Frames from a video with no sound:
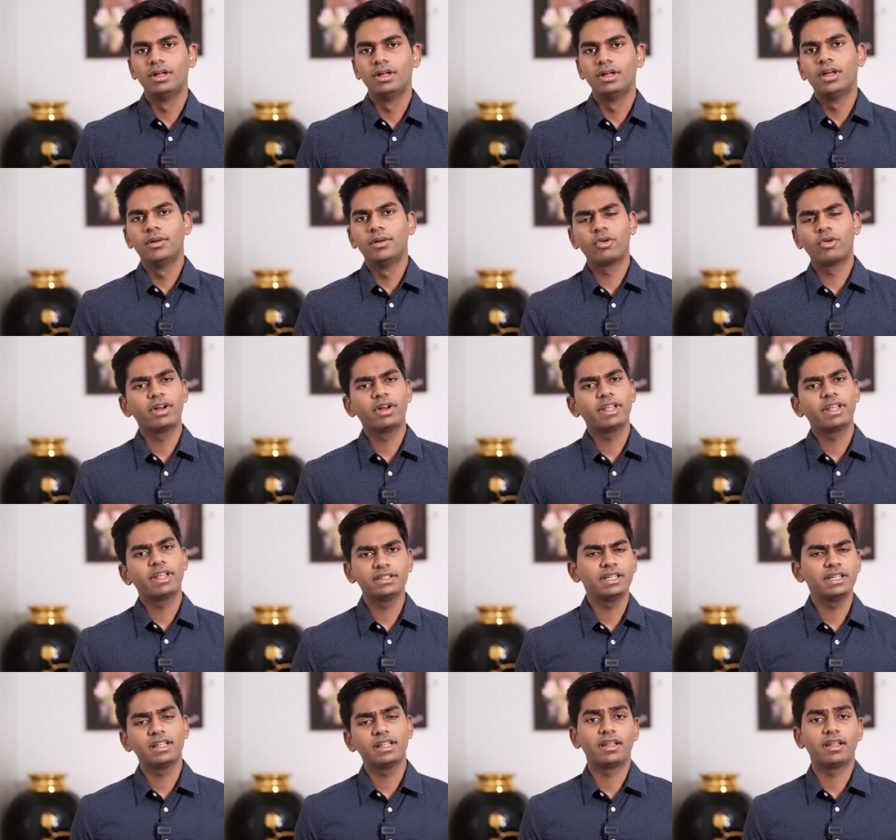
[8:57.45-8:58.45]
But I can say
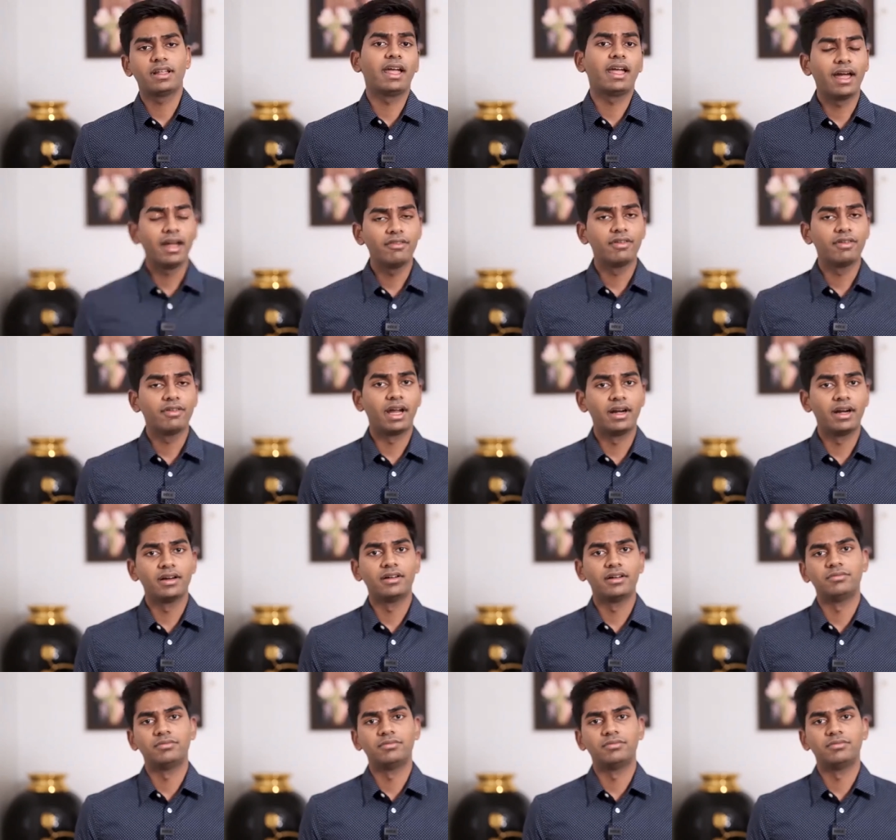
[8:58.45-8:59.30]
I have had a